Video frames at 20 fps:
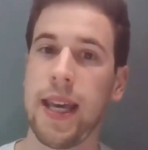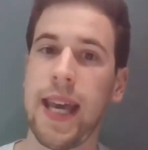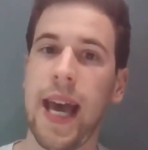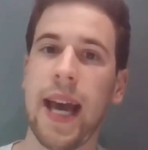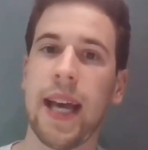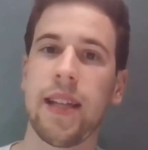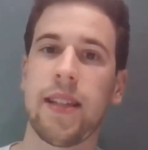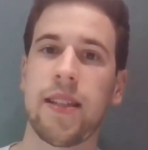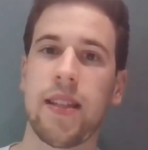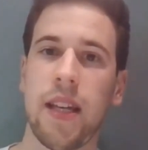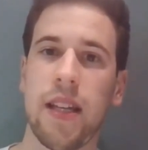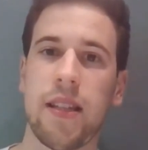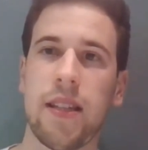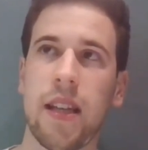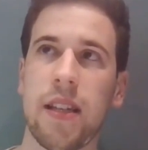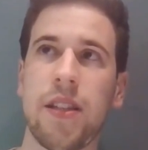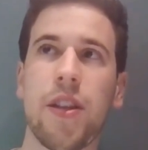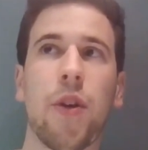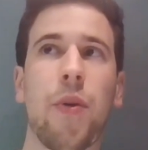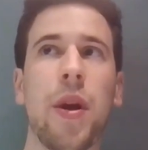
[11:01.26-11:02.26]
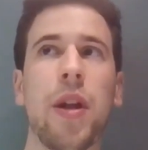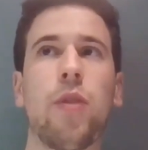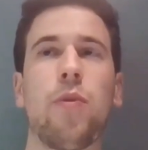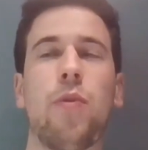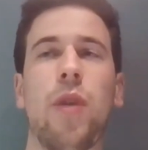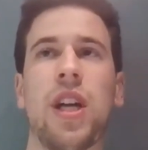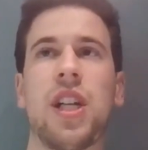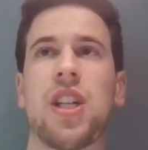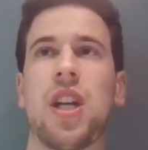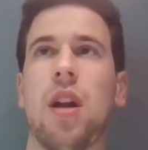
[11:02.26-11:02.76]
Yeah, it's a great
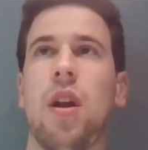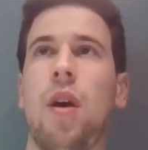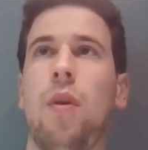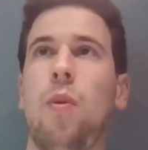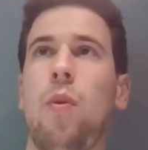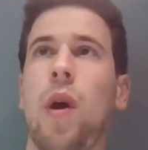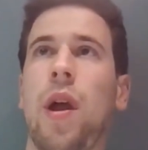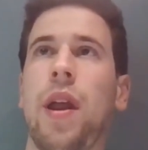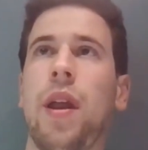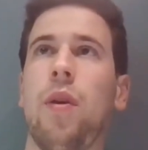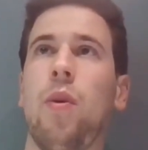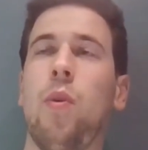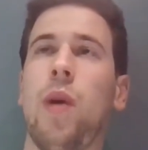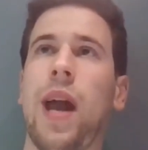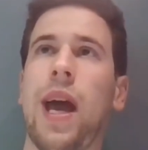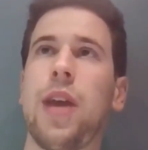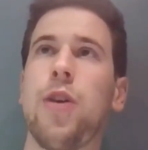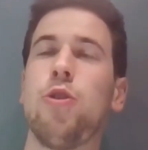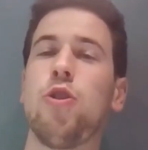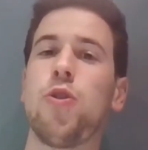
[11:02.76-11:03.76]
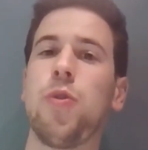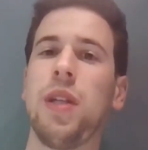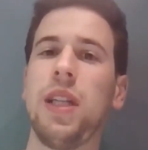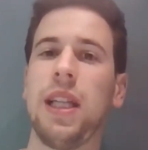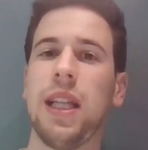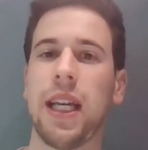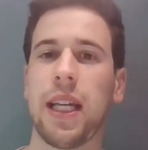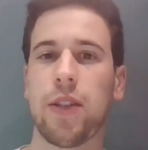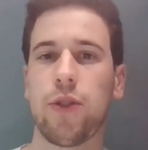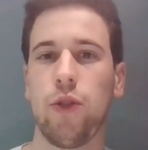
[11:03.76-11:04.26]
question. What I usually
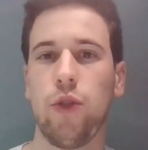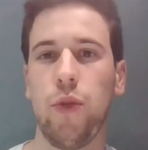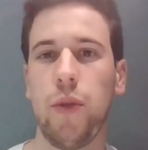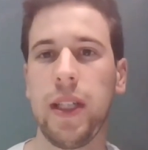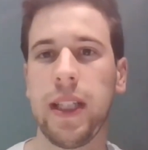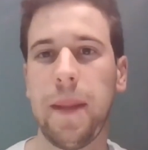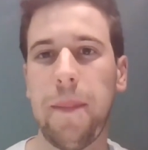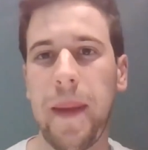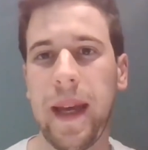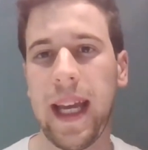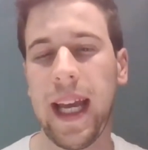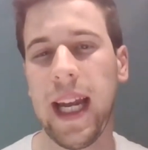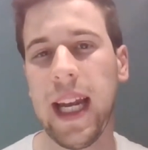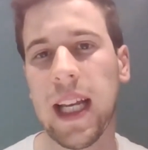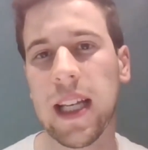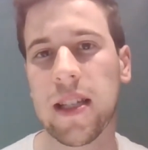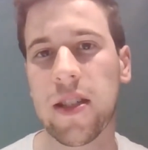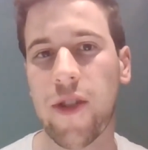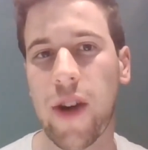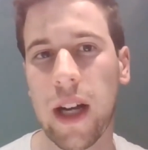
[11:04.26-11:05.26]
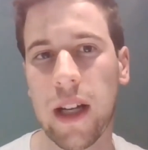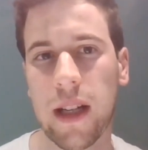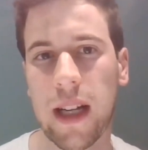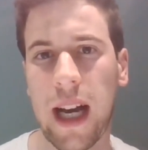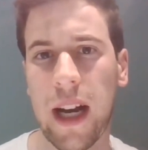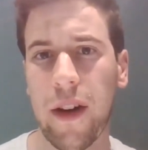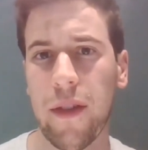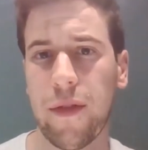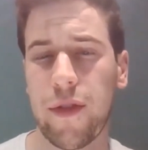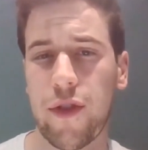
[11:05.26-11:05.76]
like to do in the beginning is
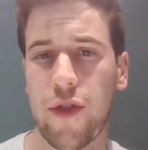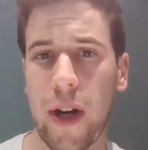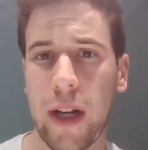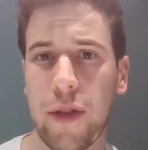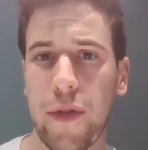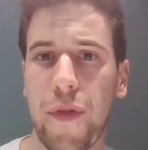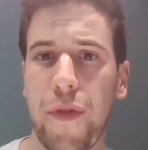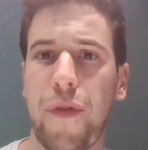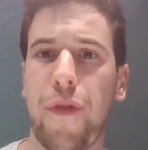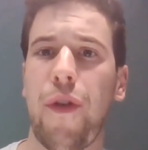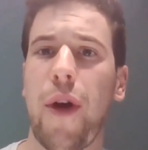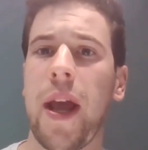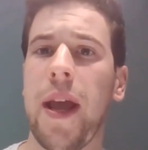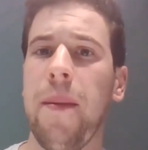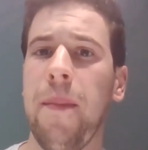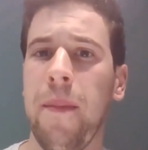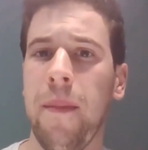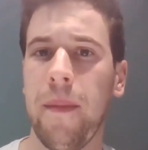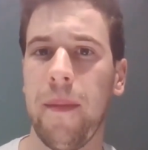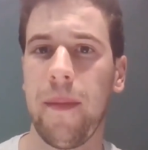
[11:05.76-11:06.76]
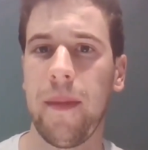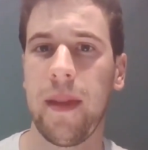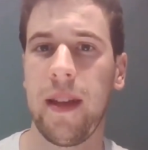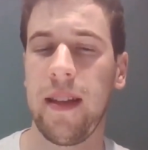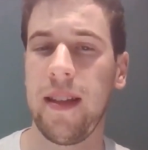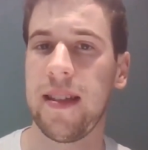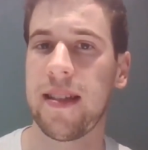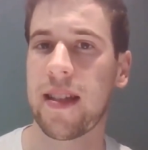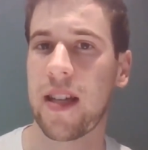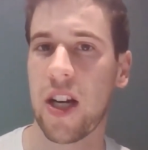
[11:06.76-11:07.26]
kind of try to frame the
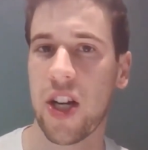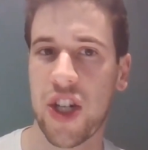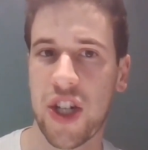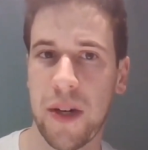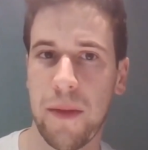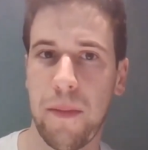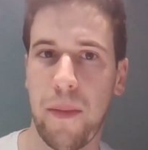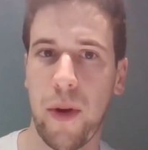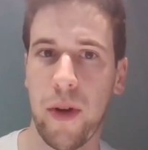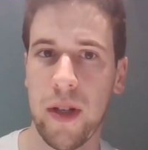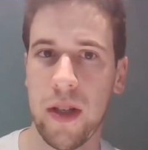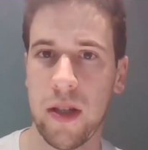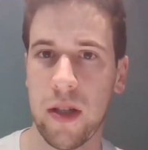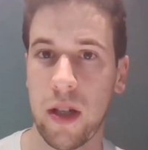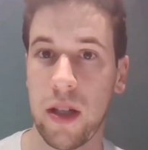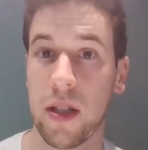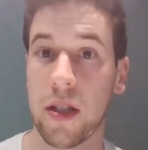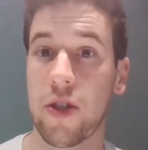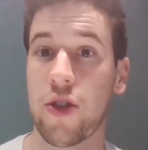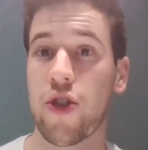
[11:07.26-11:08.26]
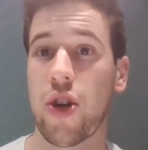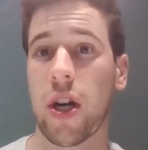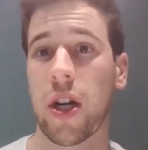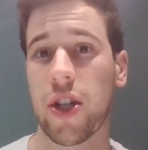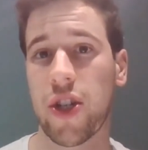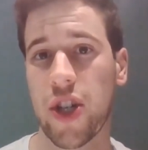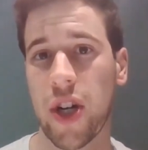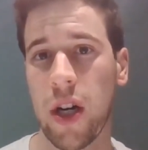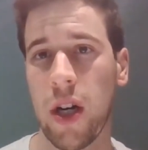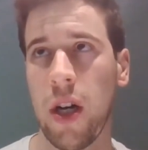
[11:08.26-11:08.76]
discussion points or the
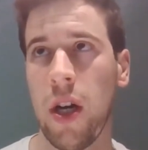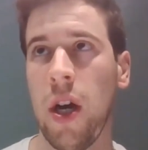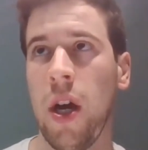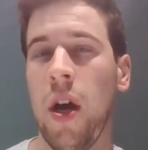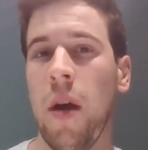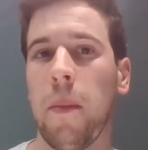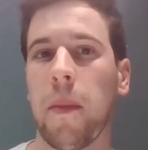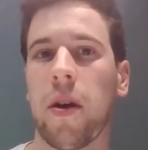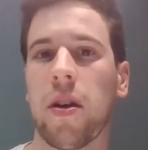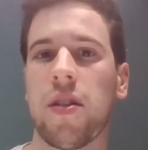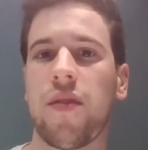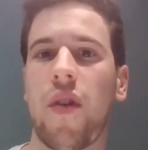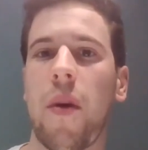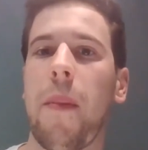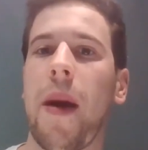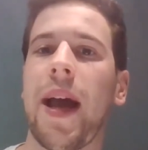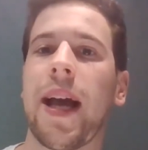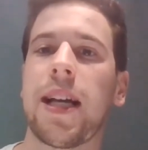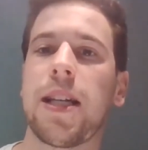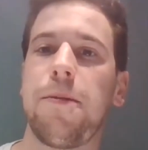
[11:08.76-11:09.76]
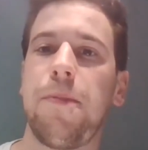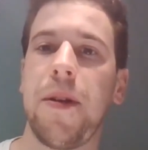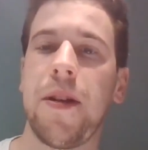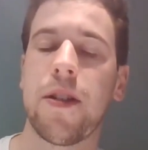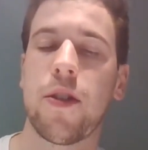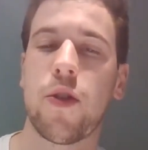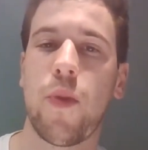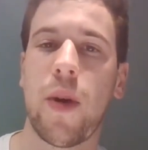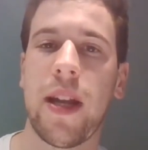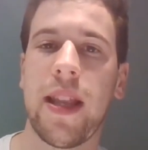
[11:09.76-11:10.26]
structure, because from my
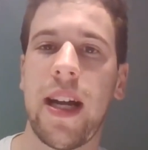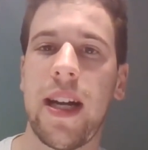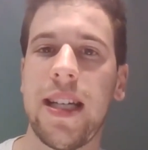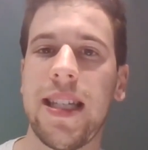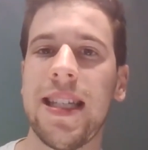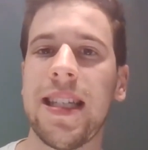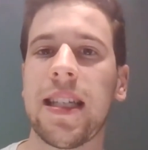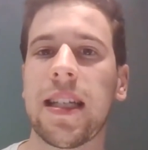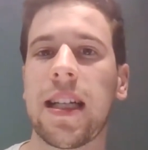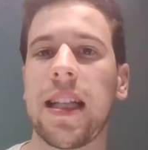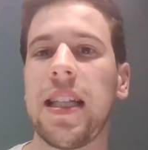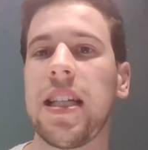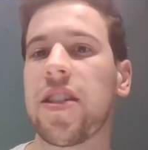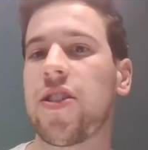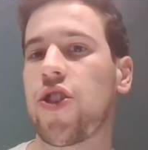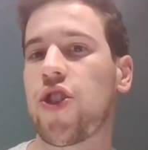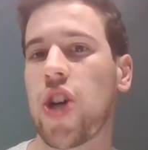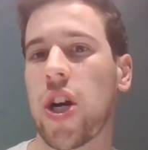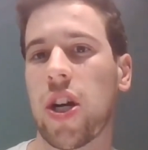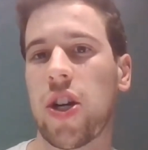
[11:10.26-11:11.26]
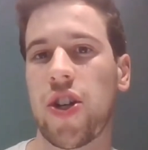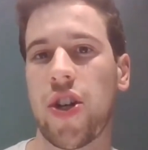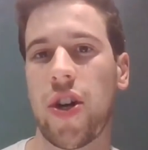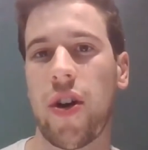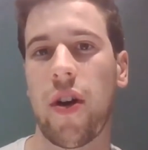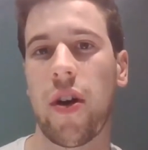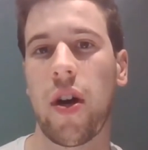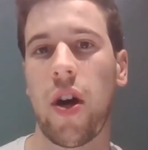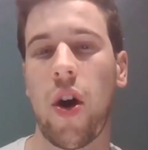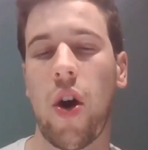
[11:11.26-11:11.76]
experience, when there isn't a clear
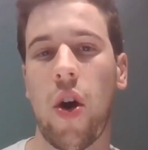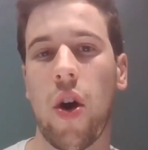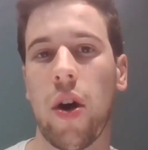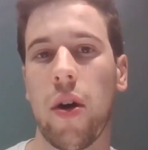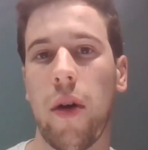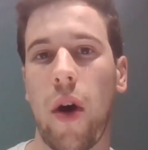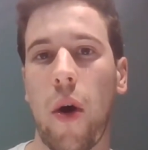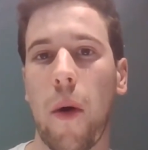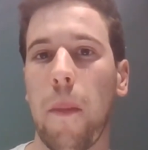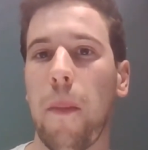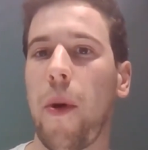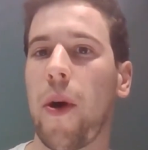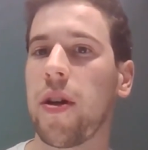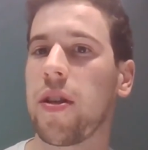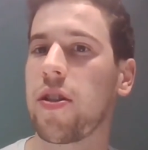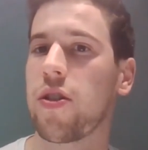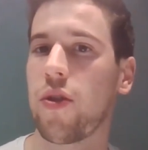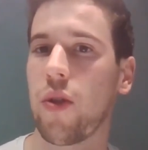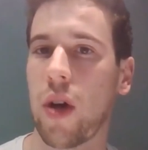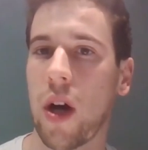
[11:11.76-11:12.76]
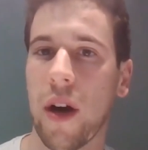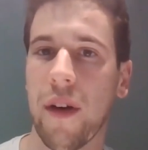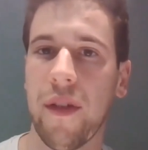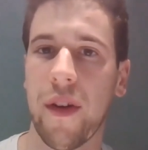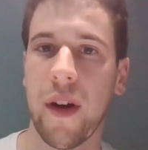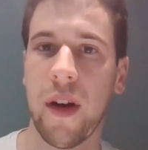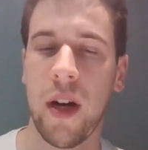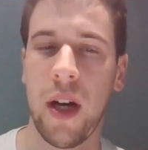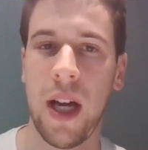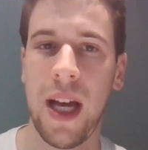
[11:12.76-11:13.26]
structure or points to
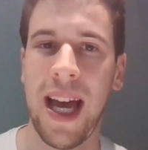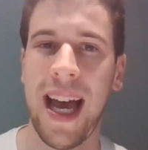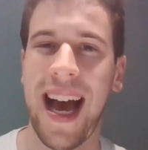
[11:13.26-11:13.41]
cover,